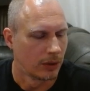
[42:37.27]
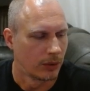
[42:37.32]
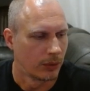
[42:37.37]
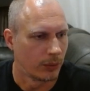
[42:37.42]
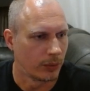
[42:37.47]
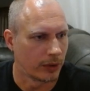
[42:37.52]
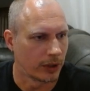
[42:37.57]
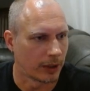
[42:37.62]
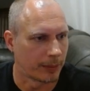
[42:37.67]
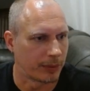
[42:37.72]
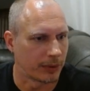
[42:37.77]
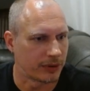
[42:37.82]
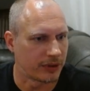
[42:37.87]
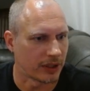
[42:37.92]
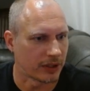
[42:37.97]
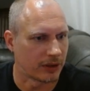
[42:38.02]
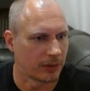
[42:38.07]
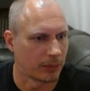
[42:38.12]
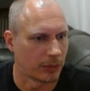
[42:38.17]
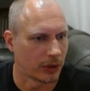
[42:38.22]
We got to
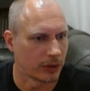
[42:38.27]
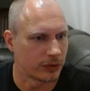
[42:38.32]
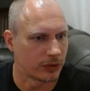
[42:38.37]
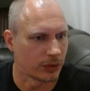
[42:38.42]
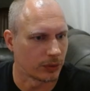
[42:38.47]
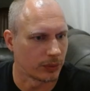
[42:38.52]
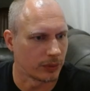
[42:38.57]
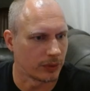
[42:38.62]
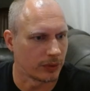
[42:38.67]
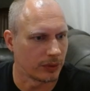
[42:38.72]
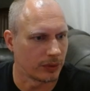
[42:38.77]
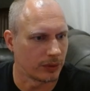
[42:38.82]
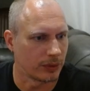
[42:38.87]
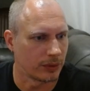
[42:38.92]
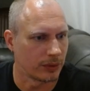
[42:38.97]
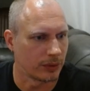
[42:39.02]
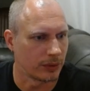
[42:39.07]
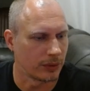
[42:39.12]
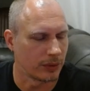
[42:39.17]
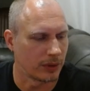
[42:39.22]
protect the
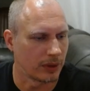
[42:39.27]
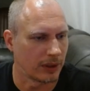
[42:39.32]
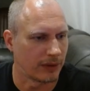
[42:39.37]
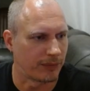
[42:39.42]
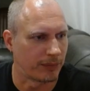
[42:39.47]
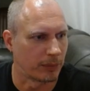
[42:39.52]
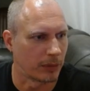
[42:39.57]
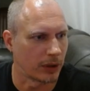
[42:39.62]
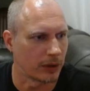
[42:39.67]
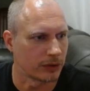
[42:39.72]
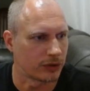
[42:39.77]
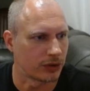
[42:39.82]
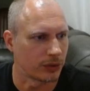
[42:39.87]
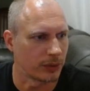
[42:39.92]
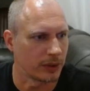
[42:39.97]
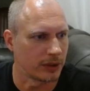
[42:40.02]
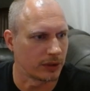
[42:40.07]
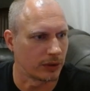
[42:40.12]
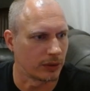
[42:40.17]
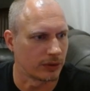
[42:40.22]
Martarine. If
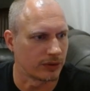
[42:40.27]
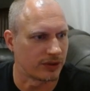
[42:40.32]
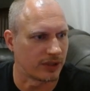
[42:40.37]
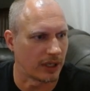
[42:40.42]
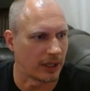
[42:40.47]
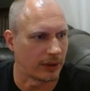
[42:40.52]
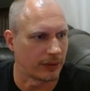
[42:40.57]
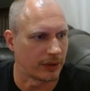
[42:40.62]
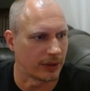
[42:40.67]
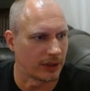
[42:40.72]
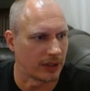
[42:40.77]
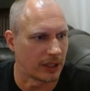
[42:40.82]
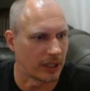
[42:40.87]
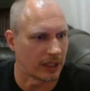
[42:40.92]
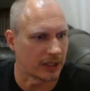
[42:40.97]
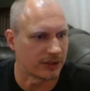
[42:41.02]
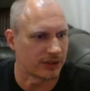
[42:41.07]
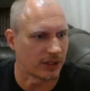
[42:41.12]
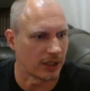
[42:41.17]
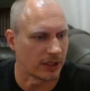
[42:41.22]
Martarine goes down, then the
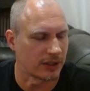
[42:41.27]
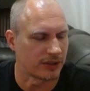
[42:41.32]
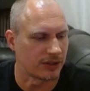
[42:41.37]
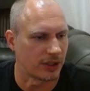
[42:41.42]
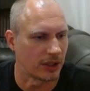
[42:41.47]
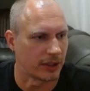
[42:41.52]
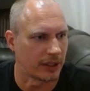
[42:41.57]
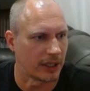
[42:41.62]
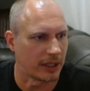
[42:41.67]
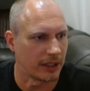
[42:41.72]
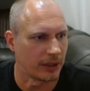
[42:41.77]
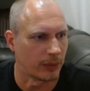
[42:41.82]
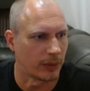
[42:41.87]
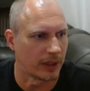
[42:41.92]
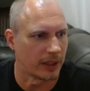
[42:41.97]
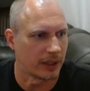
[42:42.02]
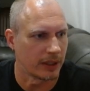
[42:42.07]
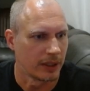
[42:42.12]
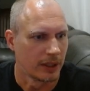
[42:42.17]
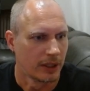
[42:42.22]
next guy's done
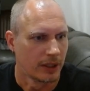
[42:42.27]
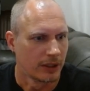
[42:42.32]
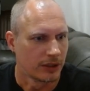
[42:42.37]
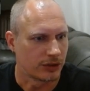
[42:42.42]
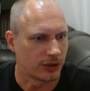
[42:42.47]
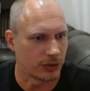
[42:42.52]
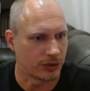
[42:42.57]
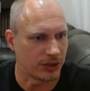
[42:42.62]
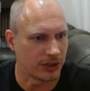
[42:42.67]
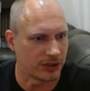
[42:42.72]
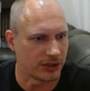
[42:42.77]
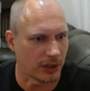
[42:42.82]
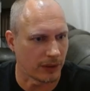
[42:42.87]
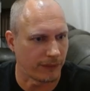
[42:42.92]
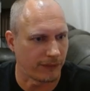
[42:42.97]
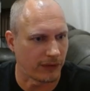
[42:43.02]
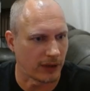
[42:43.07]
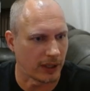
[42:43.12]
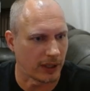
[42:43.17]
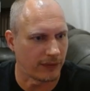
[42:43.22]
anyway. So she's got
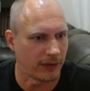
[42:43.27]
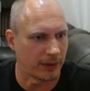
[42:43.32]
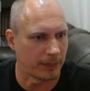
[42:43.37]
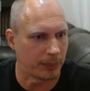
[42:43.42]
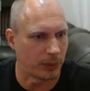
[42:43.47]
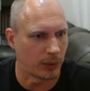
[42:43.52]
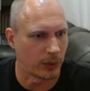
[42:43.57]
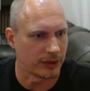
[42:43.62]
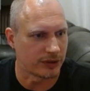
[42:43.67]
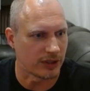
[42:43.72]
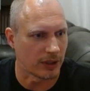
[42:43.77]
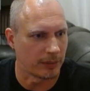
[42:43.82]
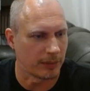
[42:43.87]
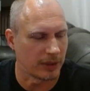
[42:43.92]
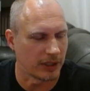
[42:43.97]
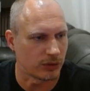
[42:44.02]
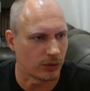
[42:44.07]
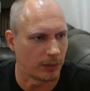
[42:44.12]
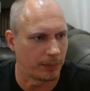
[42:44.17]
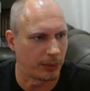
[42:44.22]
5 hit points. I may
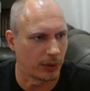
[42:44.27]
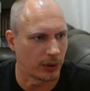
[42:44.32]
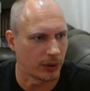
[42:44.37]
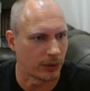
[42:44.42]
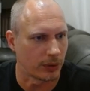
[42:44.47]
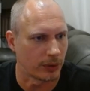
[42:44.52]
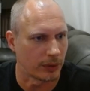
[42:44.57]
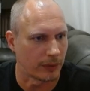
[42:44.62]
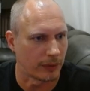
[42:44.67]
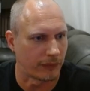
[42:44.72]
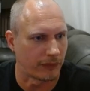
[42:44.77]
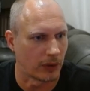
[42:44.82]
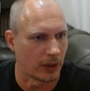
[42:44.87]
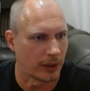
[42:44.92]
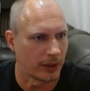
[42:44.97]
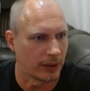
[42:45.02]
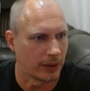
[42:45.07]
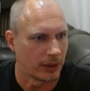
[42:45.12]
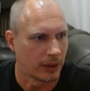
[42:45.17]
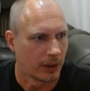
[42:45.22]
as well put her in the
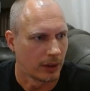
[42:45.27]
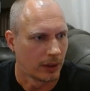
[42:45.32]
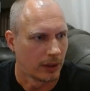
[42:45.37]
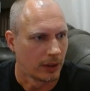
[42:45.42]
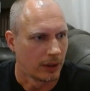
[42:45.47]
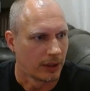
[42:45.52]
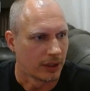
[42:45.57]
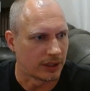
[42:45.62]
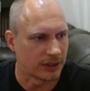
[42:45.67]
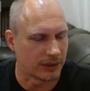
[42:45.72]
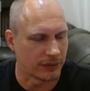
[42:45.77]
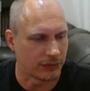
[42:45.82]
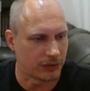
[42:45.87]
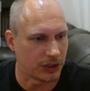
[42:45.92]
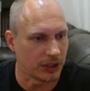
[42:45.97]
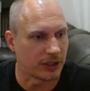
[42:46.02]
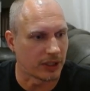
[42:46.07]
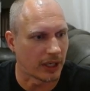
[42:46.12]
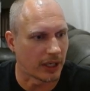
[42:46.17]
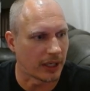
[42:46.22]
front. Because if
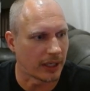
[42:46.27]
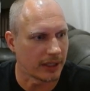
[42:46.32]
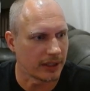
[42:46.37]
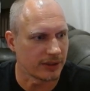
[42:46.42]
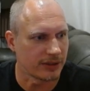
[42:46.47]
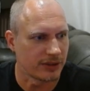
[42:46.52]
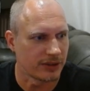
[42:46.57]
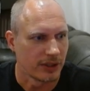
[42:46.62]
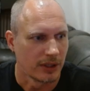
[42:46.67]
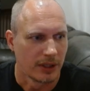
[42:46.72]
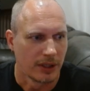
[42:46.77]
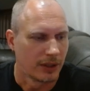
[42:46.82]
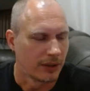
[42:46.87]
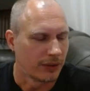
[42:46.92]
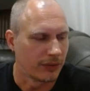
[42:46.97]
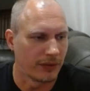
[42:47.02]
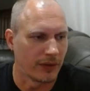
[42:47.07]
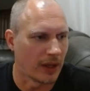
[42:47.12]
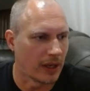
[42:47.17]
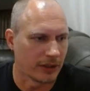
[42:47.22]
she dies,
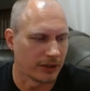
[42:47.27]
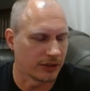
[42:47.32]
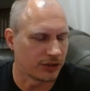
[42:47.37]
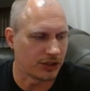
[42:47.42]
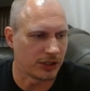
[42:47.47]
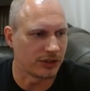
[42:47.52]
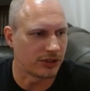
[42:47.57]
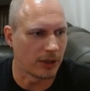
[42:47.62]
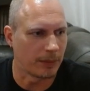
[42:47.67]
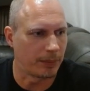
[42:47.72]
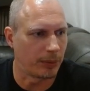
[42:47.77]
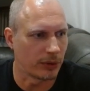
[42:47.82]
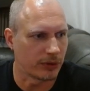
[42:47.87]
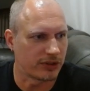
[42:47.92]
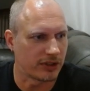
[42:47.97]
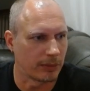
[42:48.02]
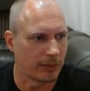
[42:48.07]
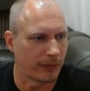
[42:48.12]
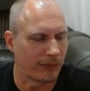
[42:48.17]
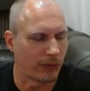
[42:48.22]
then she's going to pull
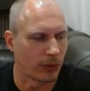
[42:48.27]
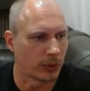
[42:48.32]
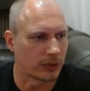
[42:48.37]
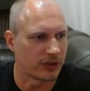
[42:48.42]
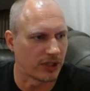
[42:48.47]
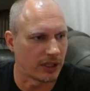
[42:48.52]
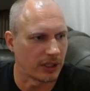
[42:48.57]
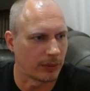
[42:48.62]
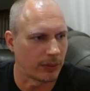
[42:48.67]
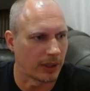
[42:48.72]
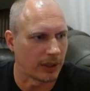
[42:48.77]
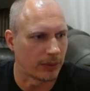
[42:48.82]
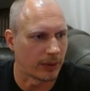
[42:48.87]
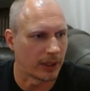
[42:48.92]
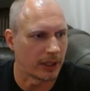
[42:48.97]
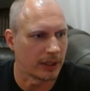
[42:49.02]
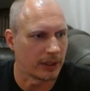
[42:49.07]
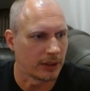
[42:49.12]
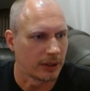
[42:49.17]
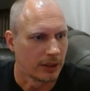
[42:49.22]
someone forwards anyway,
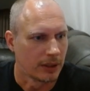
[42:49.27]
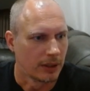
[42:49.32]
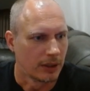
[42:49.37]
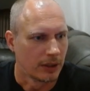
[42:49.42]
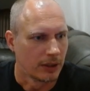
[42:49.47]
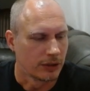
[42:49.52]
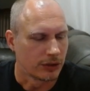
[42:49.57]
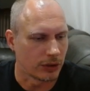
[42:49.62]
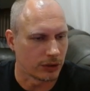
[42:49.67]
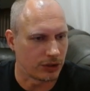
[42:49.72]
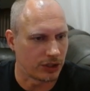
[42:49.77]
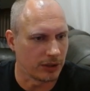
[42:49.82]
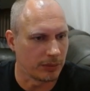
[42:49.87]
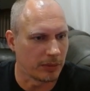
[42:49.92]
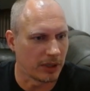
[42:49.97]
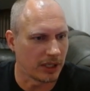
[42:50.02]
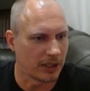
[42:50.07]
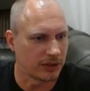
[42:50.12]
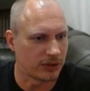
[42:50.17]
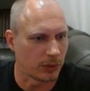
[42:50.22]
right? So she
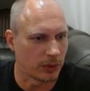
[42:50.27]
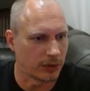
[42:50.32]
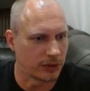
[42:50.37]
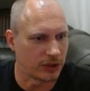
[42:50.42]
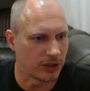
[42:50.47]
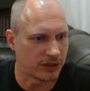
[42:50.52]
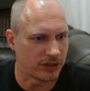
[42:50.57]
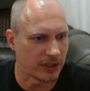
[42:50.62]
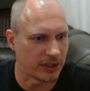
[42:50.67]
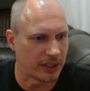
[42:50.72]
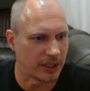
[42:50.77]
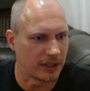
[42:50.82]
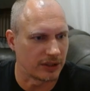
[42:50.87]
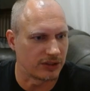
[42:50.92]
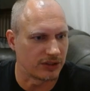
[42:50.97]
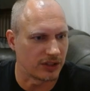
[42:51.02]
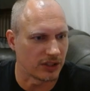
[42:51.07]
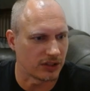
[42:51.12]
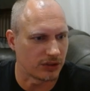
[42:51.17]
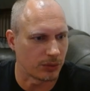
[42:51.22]
may as well just like
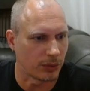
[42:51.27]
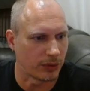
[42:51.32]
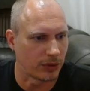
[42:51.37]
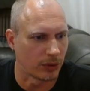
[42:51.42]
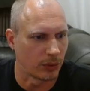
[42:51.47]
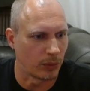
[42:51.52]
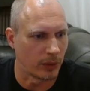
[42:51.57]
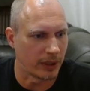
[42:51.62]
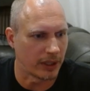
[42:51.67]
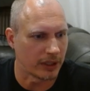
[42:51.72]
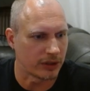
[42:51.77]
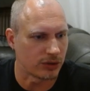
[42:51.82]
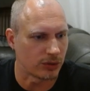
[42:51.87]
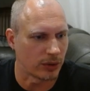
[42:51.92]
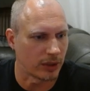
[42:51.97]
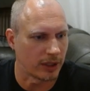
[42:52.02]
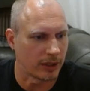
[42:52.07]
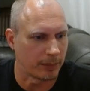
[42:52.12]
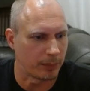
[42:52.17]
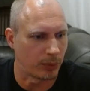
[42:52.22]
exist with her 1 extra
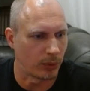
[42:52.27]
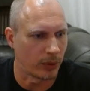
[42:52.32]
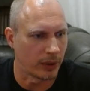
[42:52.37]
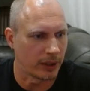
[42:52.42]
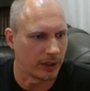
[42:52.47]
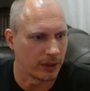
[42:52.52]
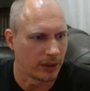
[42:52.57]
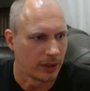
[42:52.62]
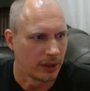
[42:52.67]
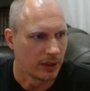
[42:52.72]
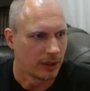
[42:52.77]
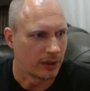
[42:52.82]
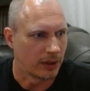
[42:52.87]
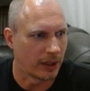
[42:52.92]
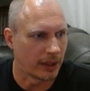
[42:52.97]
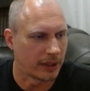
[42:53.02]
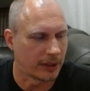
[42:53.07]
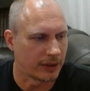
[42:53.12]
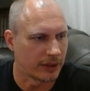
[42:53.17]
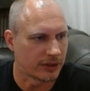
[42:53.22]
hit point,
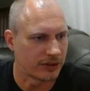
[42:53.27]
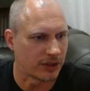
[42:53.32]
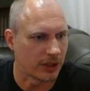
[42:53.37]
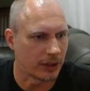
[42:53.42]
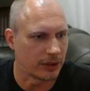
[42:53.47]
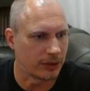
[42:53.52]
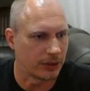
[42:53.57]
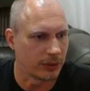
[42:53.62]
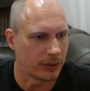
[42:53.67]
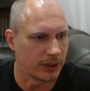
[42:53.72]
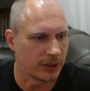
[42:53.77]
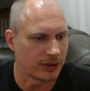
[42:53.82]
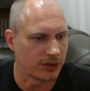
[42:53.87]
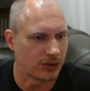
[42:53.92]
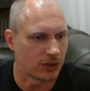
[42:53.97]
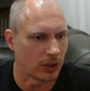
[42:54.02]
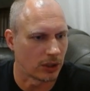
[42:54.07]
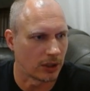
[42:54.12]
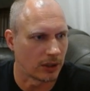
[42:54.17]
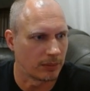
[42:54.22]
letting this guy do his
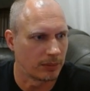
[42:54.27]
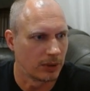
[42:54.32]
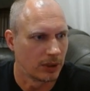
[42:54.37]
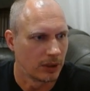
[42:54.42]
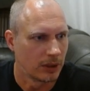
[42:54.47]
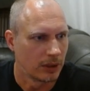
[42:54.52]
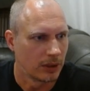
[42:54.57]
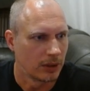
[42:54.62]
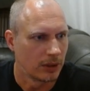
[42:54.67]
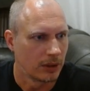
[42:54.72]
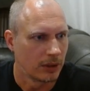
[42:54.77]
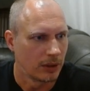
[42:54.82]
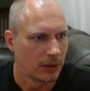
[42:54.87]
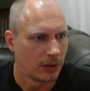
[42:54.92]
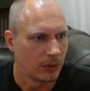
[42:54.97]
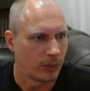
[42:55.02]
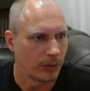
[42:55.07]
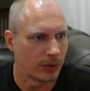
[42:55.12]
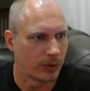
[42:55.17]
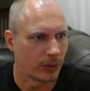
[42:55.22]
job
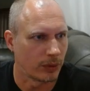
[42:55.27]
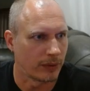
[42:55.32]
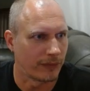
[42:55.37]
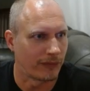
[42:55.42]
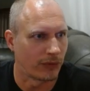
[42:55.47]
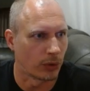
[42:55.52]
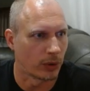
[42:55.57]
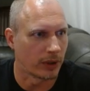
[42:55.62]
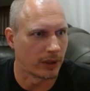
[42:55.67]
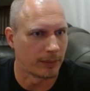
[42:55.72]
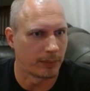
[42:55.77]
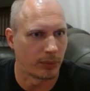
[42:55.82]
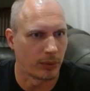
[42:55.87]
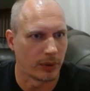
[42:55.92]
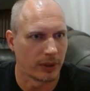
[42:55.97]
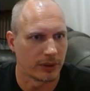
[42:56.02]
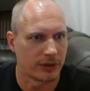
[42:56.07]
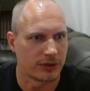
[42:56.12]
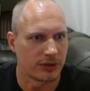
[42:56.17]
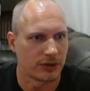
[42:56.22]
with only 4 hit
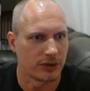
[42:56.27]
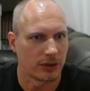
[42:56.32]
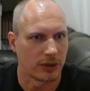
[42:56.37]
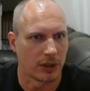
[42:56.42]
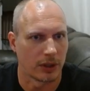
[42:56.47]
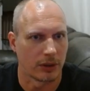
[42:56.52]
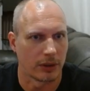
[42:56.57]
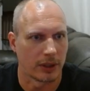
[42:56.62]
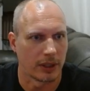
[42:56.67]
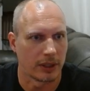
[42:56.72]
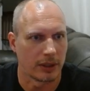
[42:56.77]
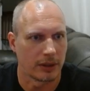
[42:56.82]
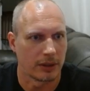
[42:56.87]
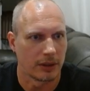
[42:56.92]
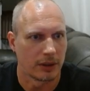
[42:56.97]
points. All right.